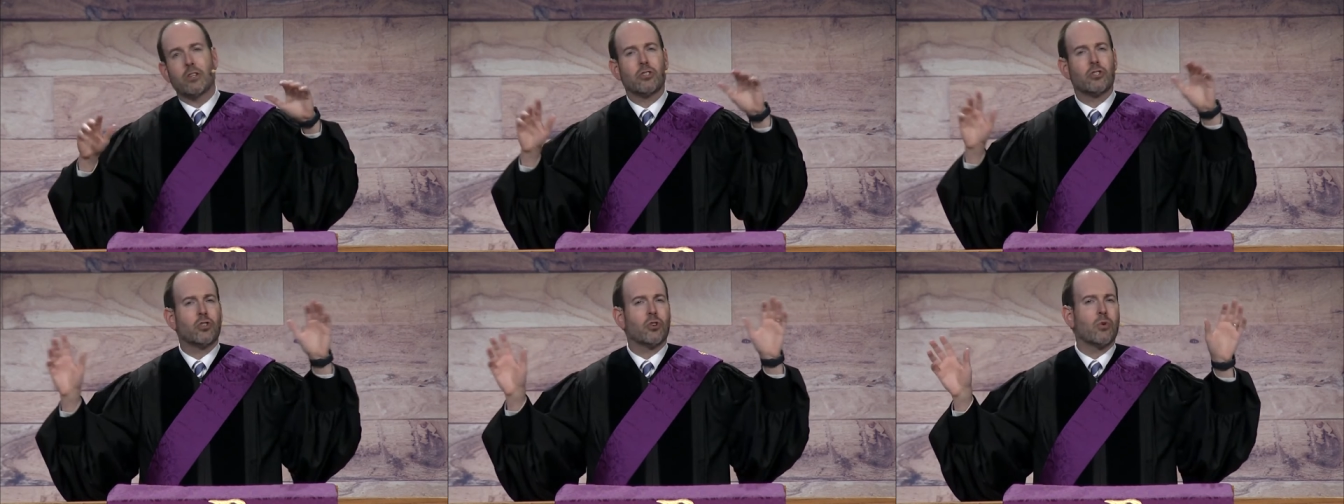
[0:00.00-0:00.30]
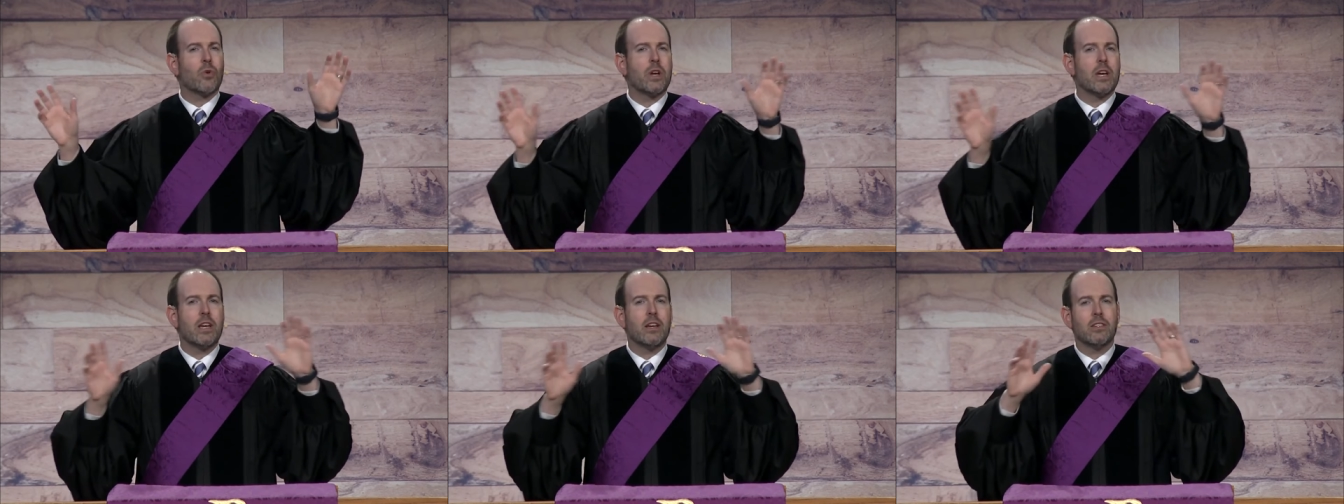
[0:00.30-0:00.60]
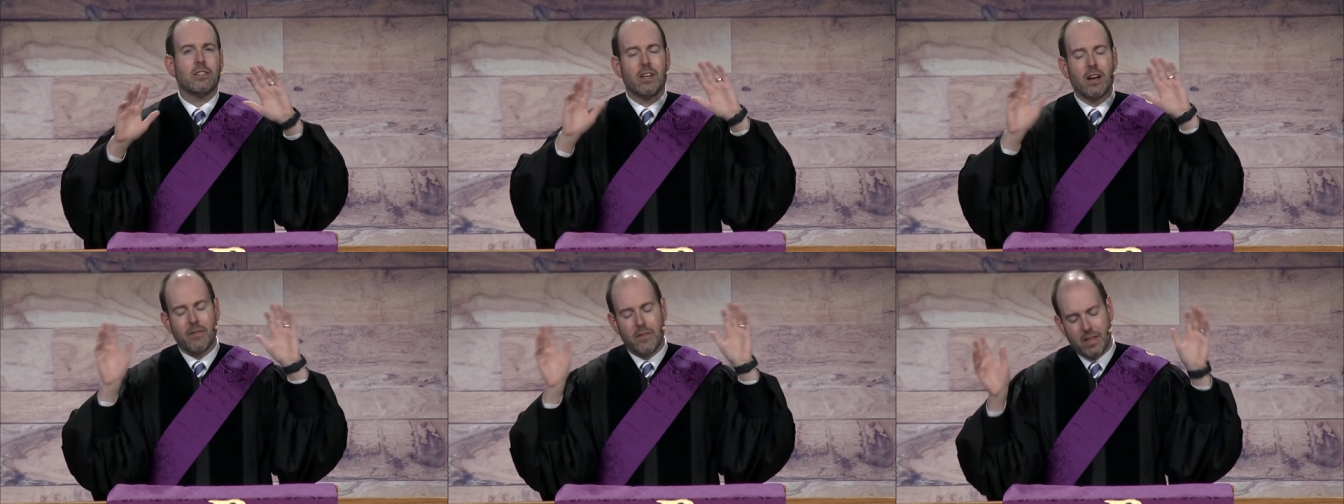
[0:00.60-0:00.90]
the
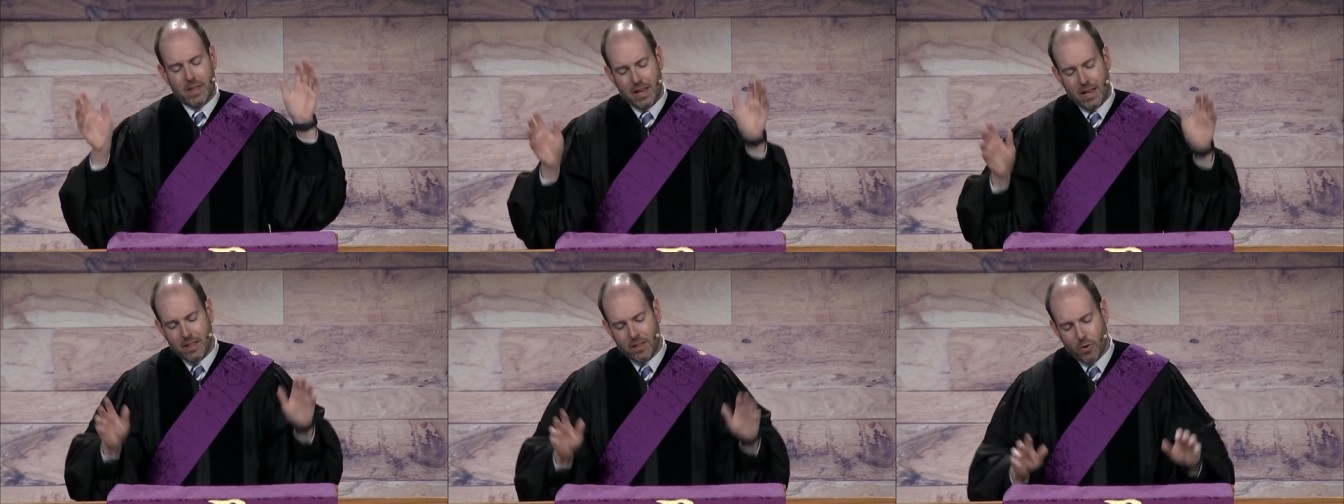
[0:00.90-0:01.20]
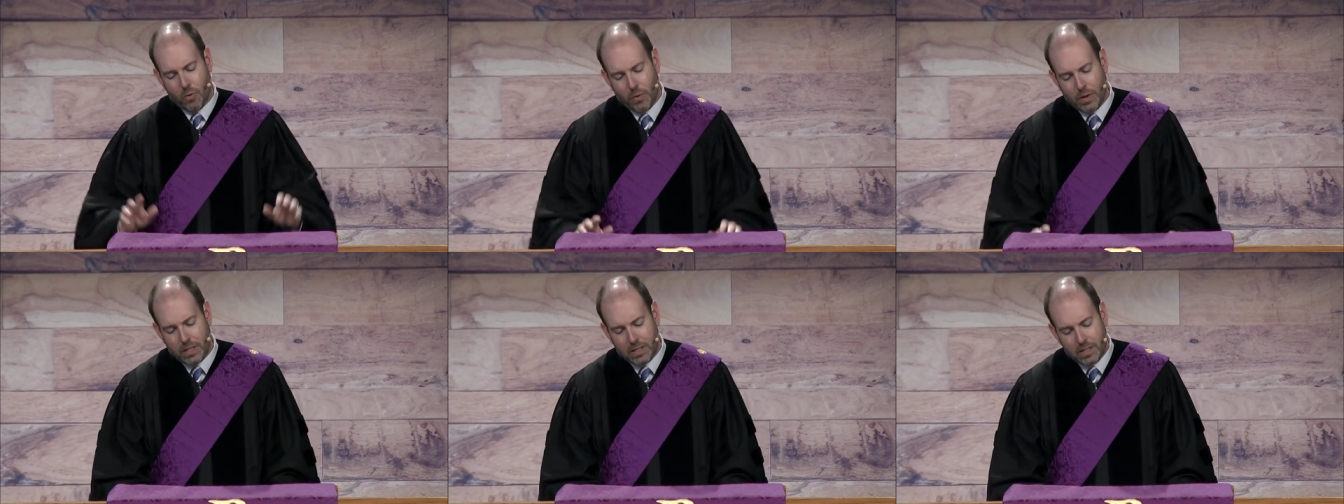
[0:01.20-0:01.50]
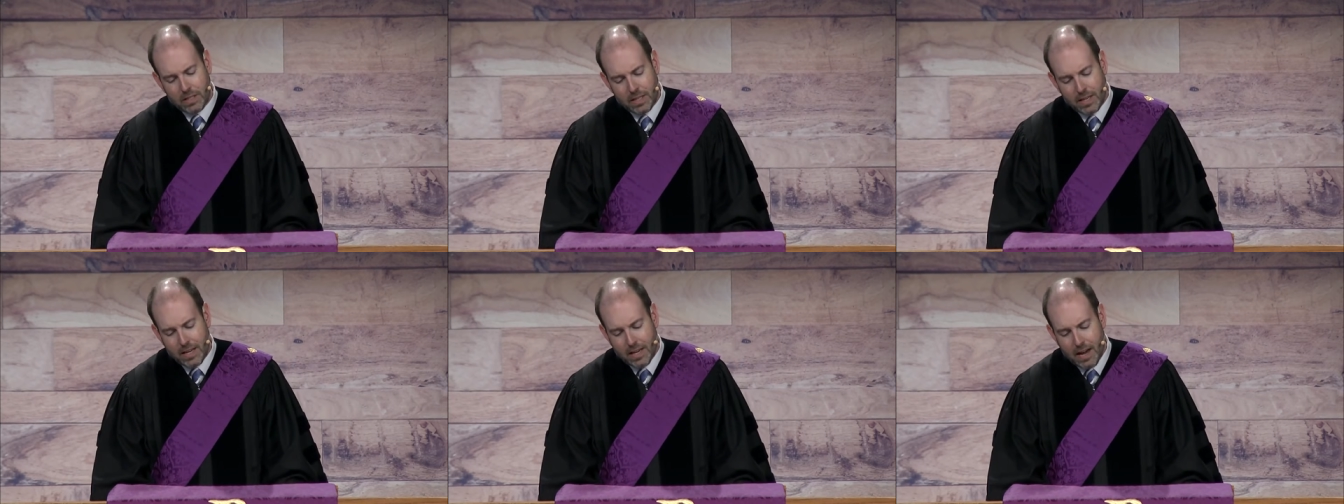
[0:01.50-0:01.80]
trees, everything that we
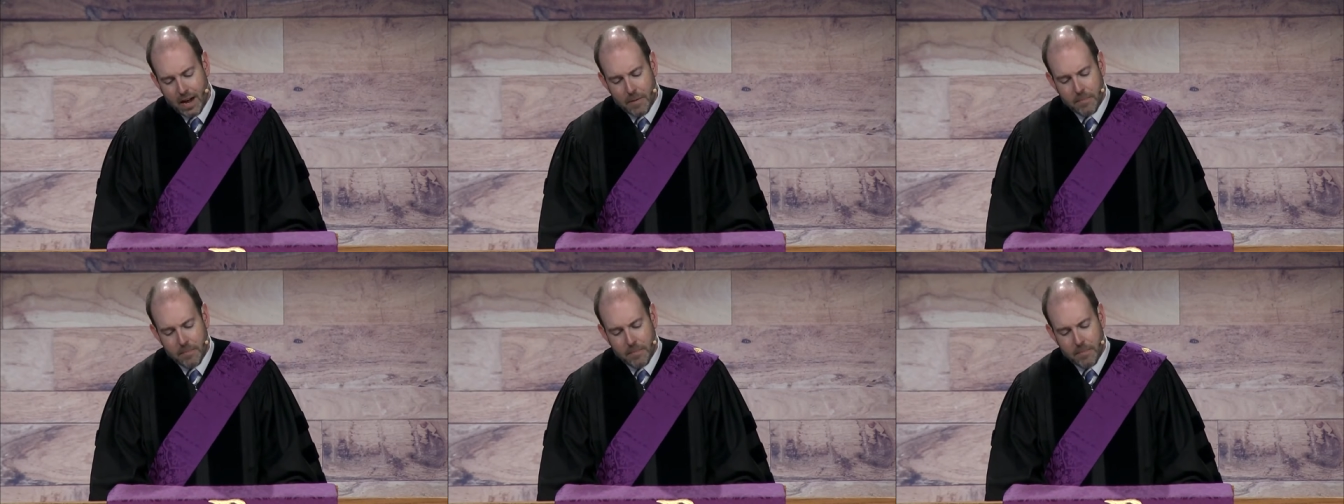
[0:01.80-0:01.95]
see.